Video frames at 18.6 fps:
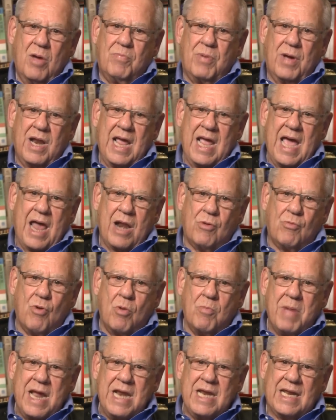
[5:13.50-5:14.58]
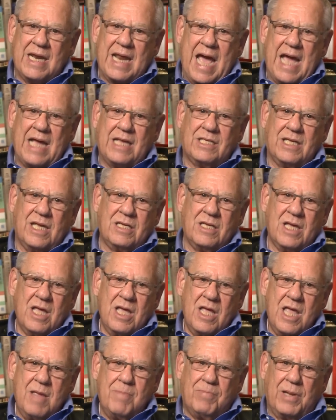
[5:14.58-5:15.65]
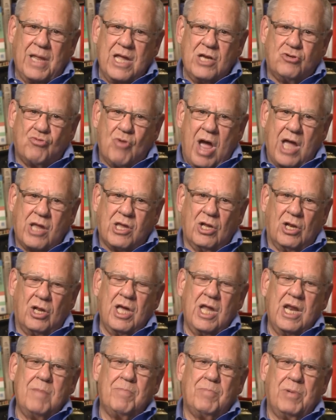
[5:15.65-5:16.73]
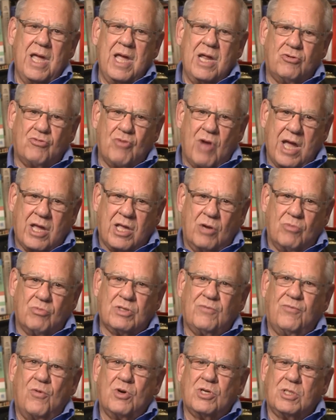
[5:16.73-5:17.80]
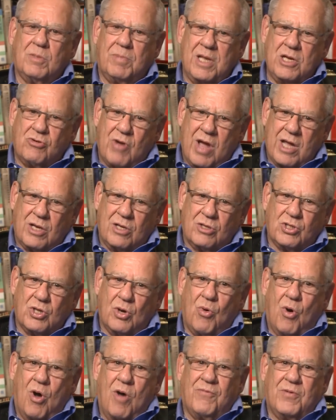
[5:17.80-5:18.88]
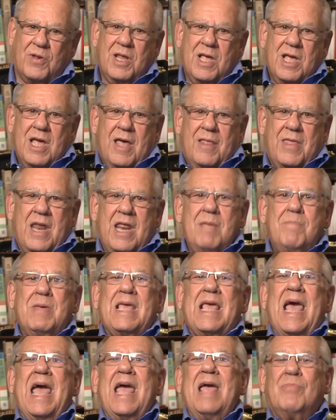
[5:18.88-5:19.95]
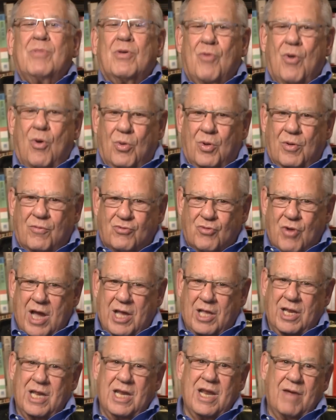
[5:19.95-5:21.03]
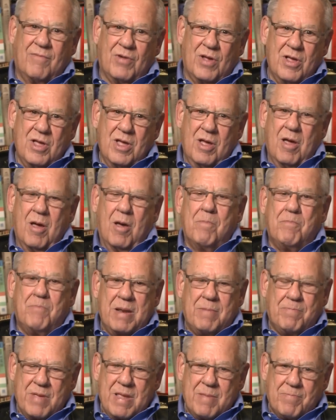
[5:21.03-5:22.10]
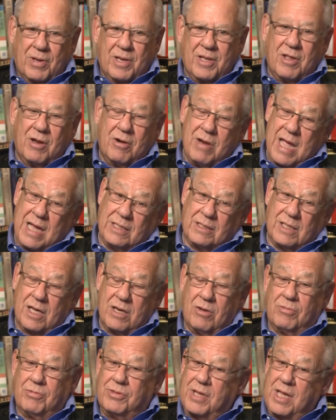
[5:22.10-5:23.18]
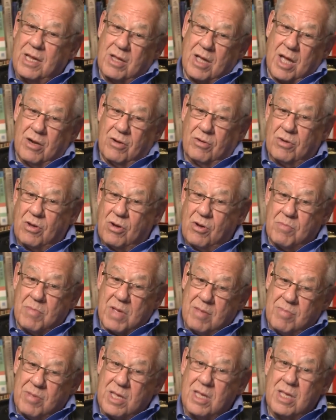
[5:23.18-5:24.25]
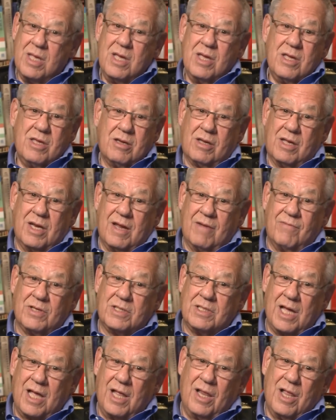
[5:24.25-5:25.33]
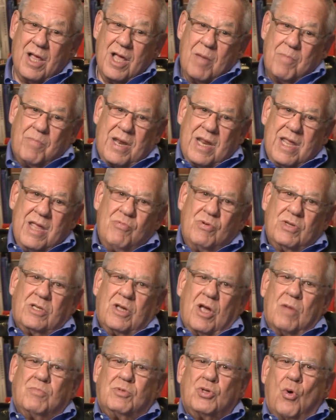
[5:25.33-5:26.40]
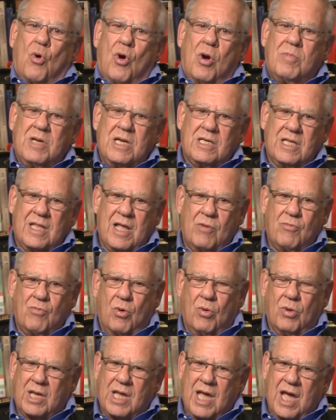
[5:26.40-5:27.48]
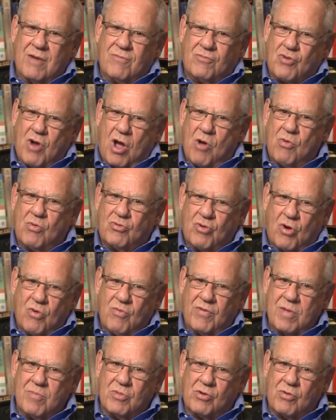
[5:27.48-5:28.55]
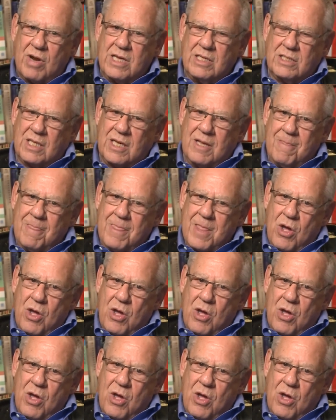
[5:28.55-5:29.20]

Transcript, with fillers: but he had a Romanian accent. He played Dracula, and he played Dracula, was forced to play Dracula so often that he became the role of Dracula. He never uh, bit people in their necks, I don't think. I don't know, maybe. You can never tell. But he was absorbed into that role. It kind of dro- drove him crazy.